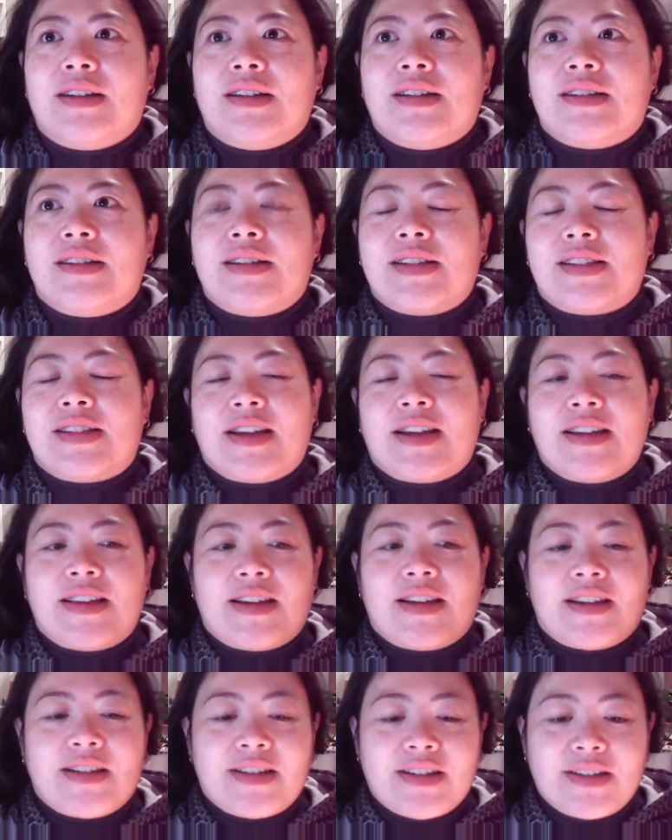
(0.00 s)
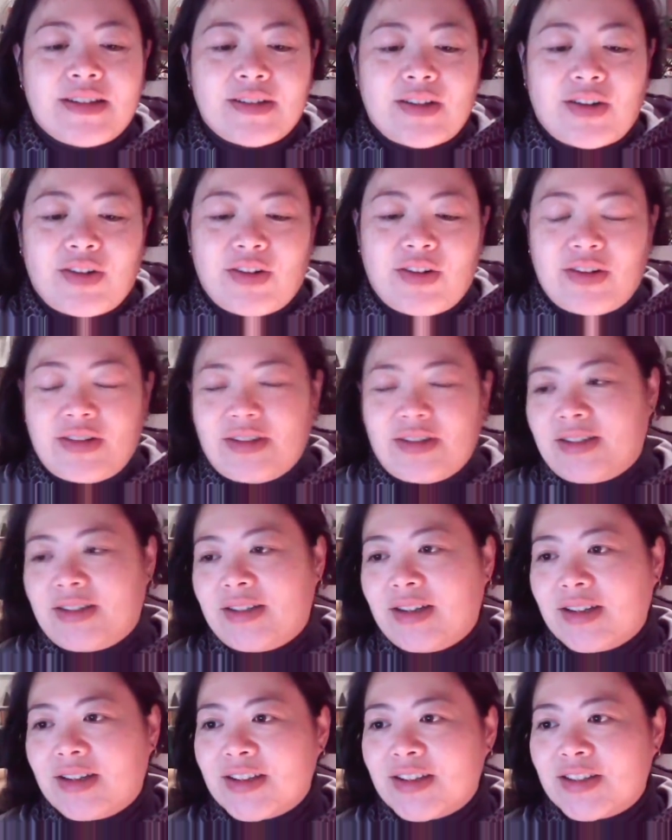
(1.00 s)
to say that, oh,
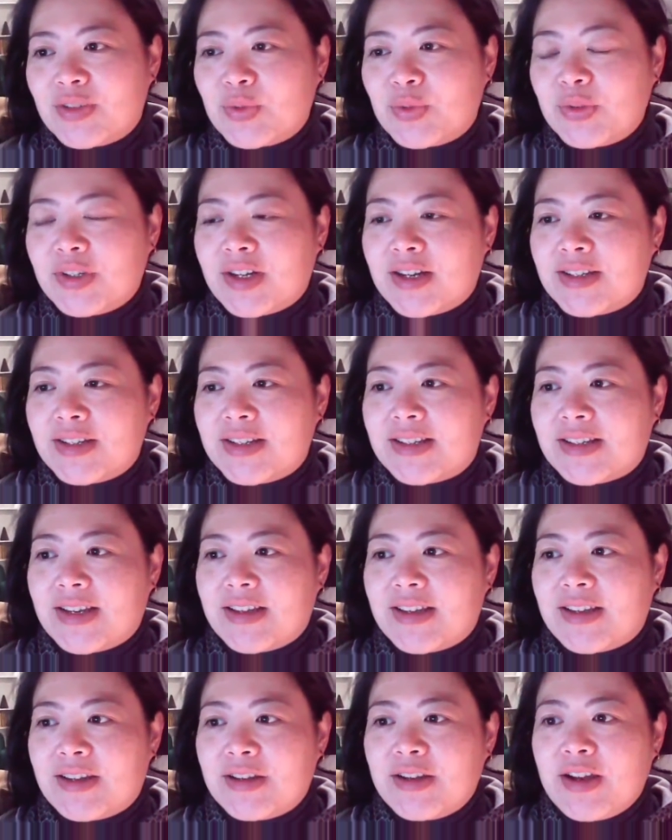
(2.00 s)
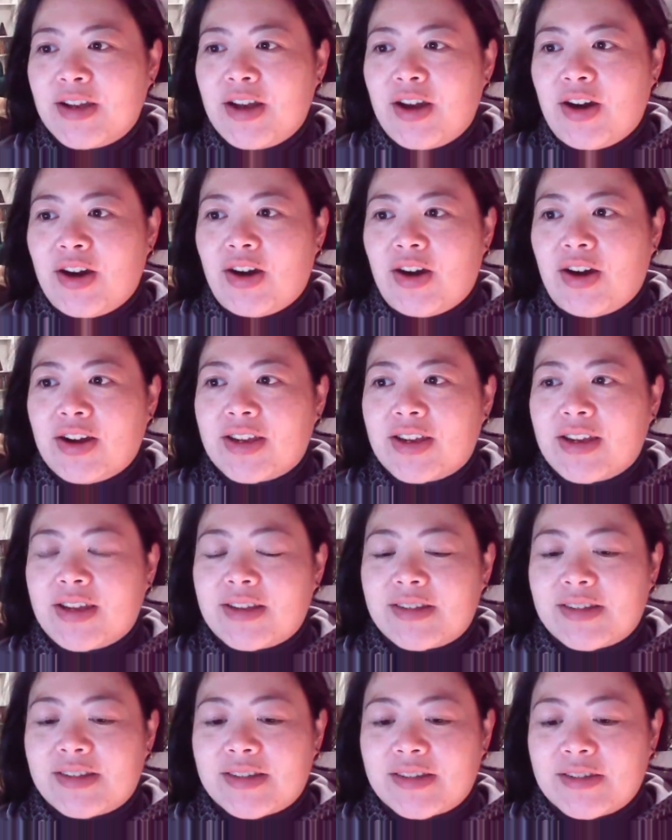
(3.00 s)
I guess it's really hard to say that. I
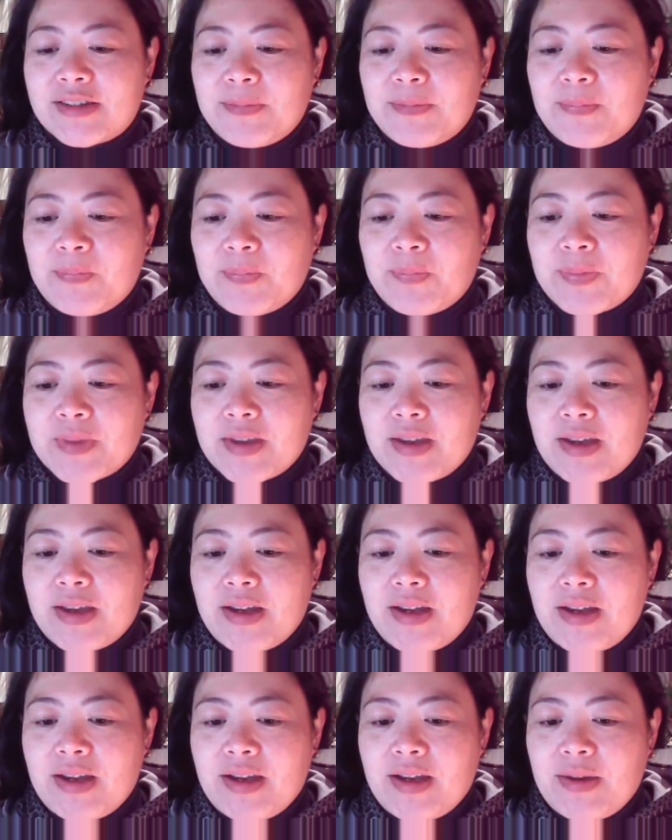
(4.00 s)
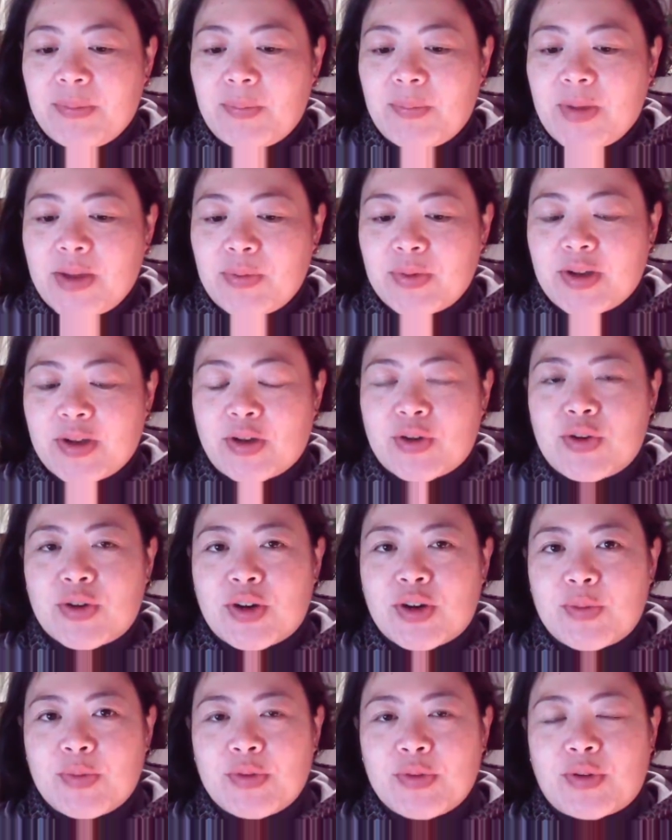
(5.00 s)
guess people get caught
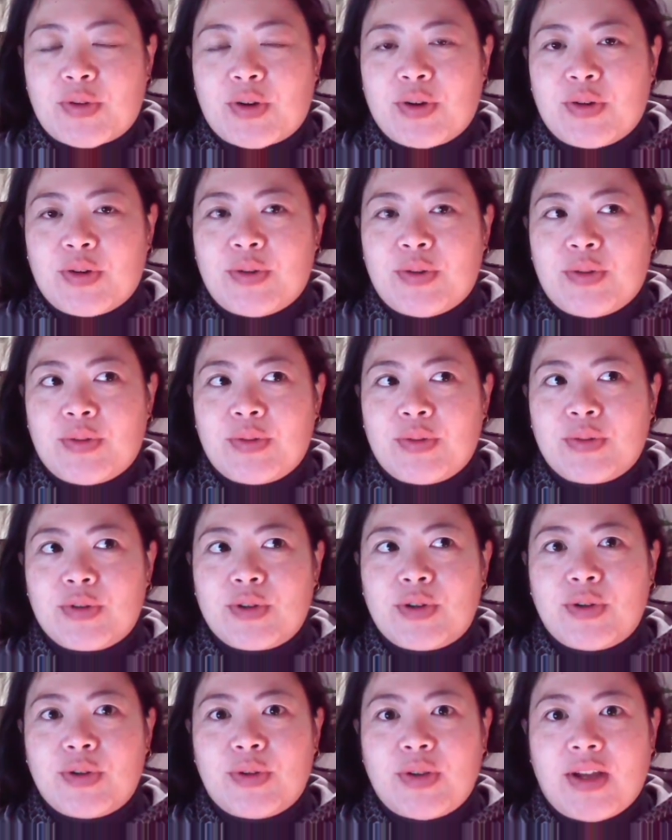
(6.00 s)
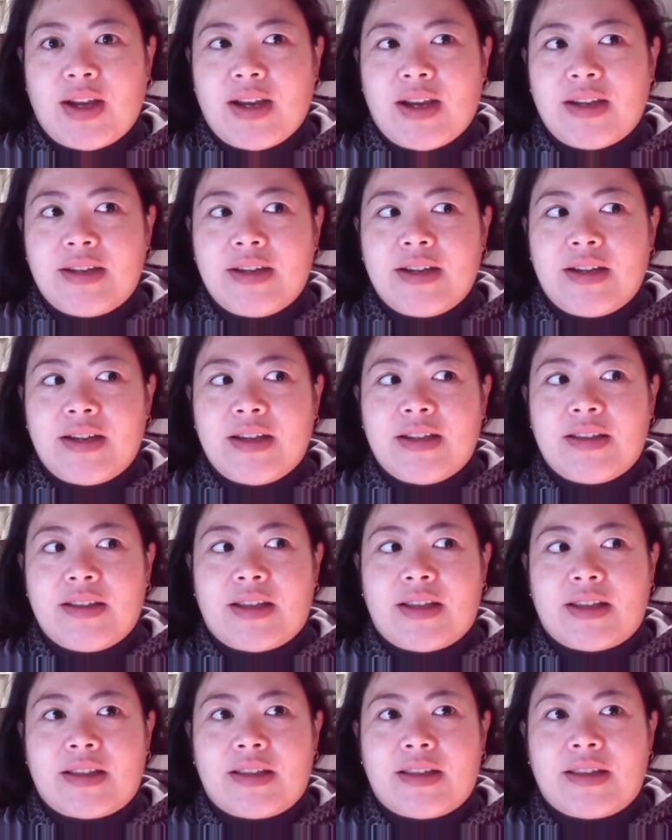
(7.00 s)
up in their own Kool-Aid,
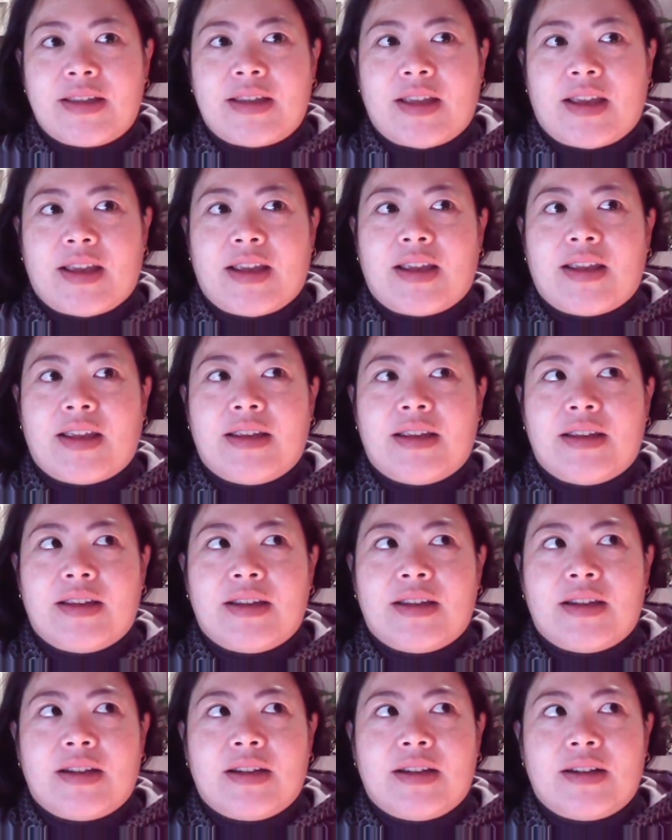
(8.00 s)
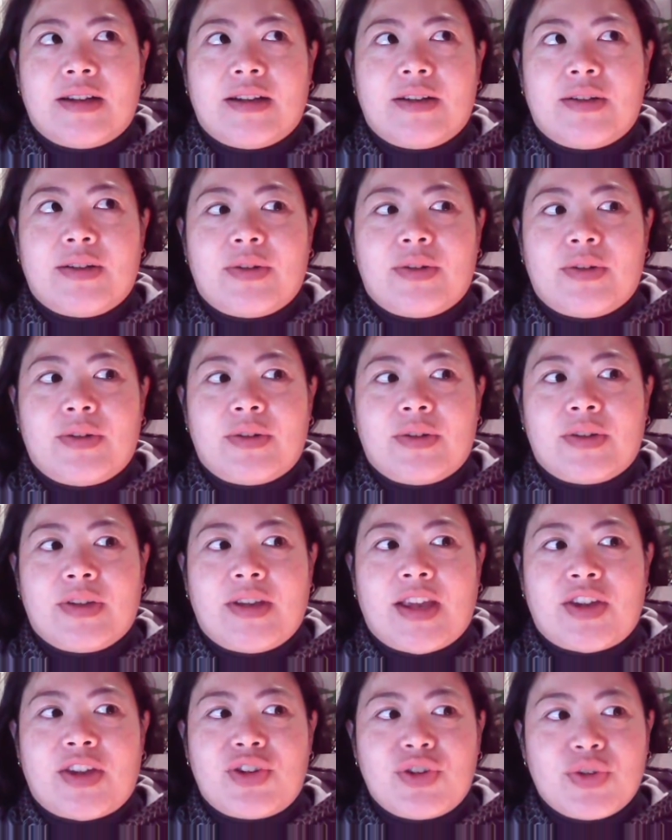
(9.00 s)
that they
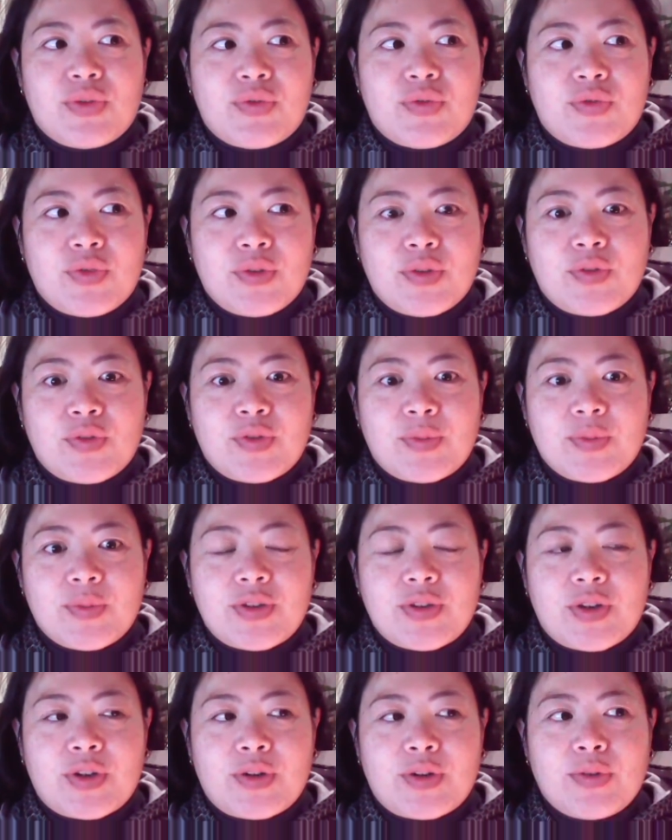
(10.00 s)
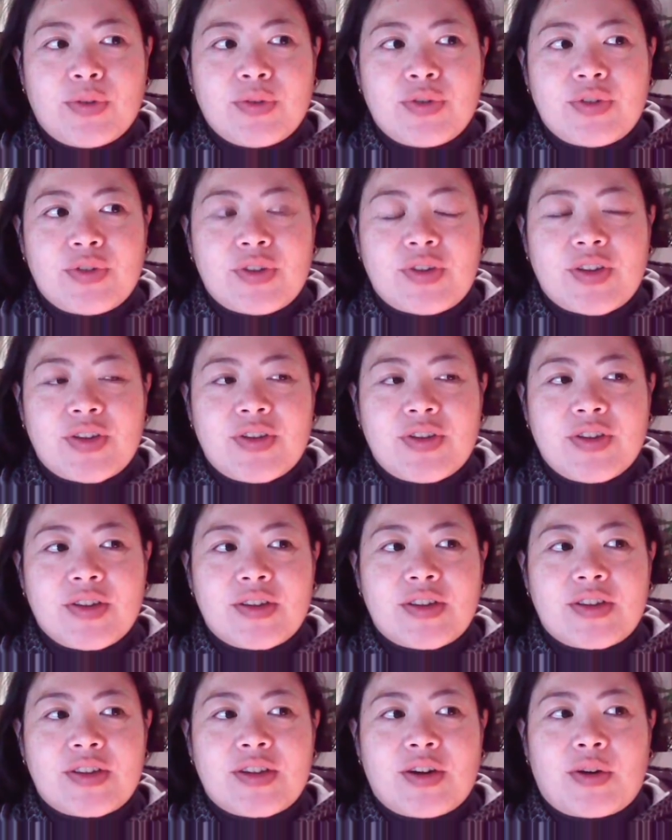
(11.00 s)
get too full of themselves, that they think
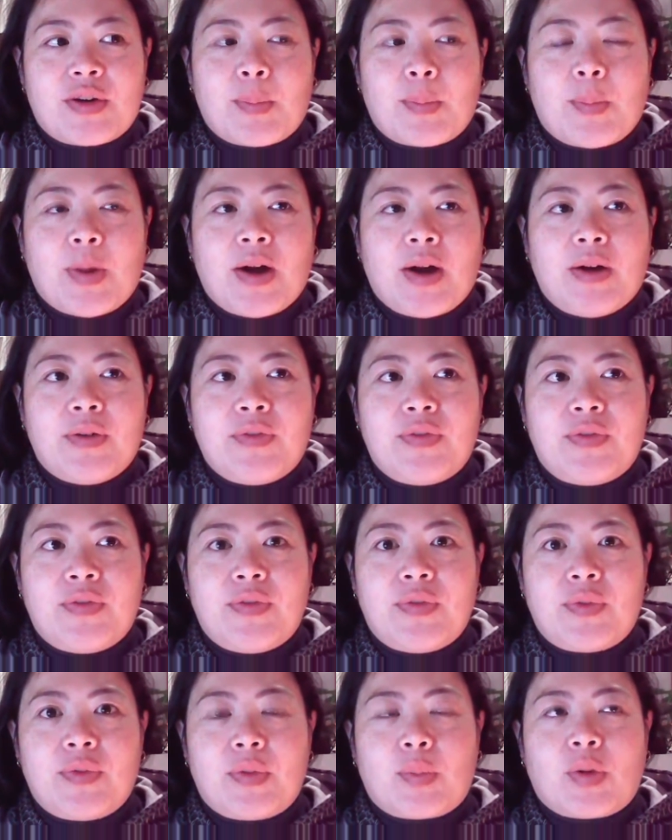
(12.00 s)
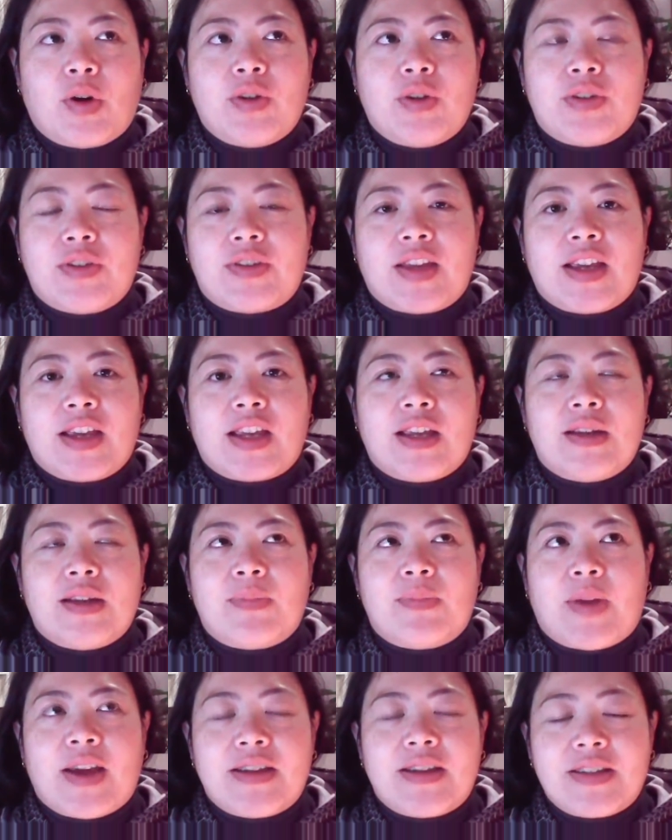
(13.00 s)
that they're above reproach, that they can
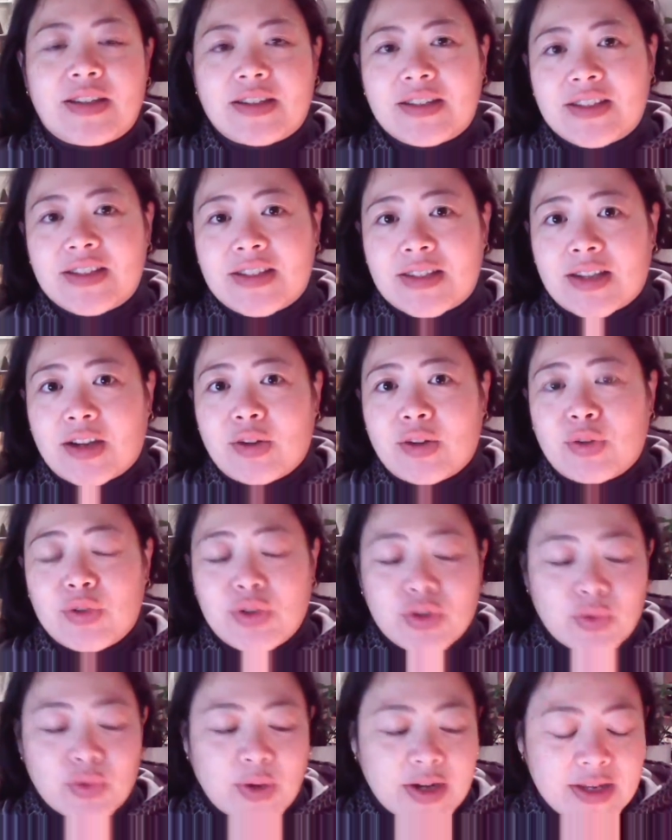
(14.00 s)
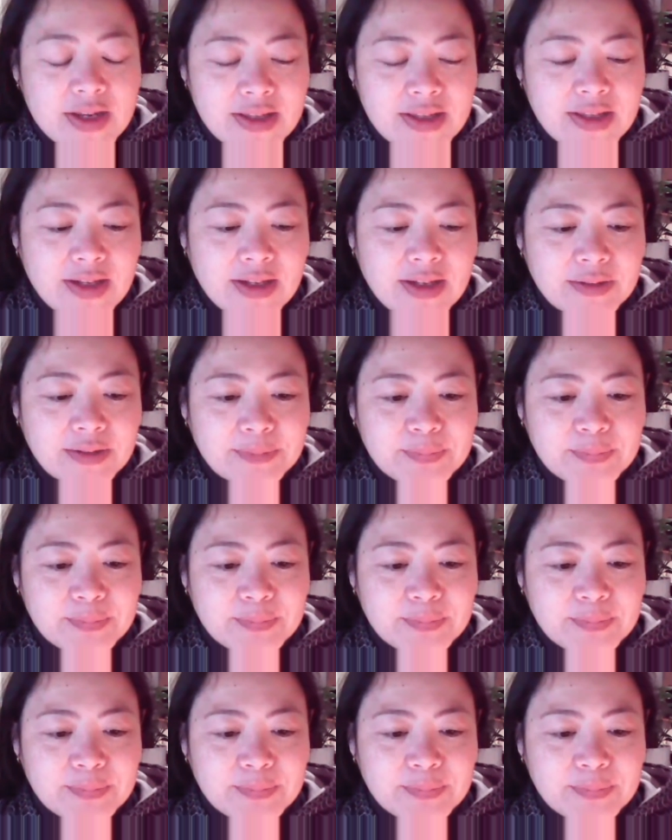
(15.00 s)
basically say or do anything